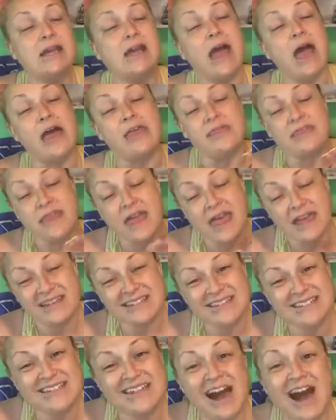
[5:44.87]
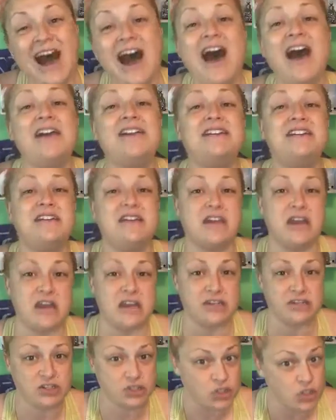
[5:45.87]
and then tying
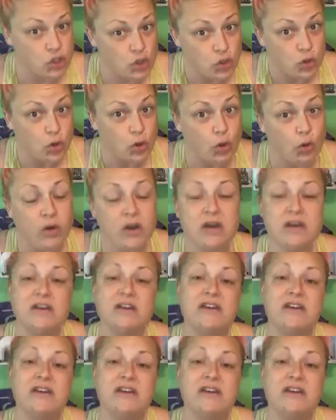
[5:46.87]
it to